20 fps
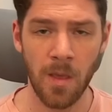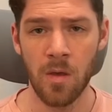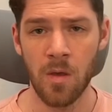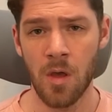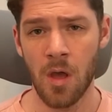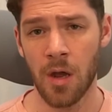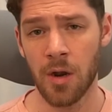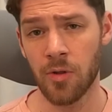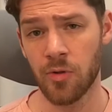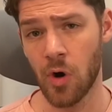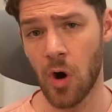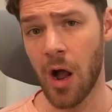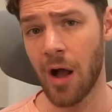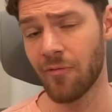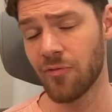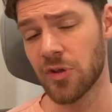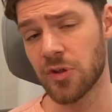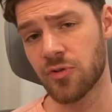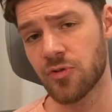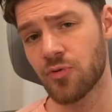Another
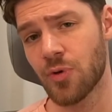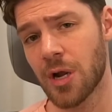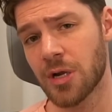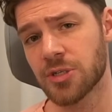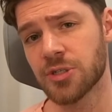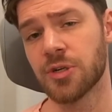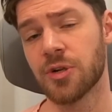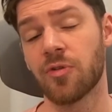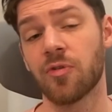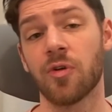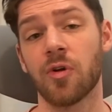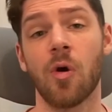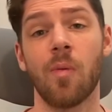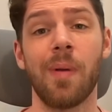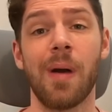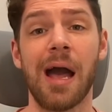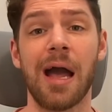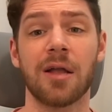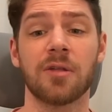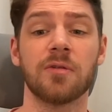obvious direction is to go
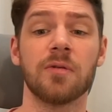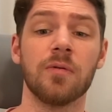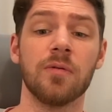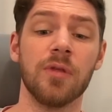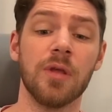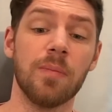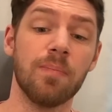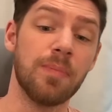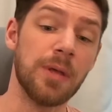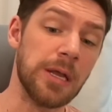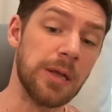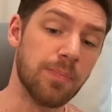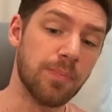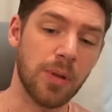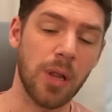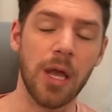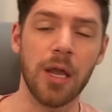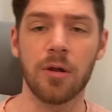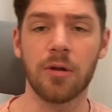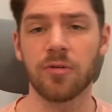back to the big
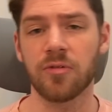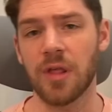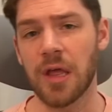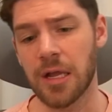players like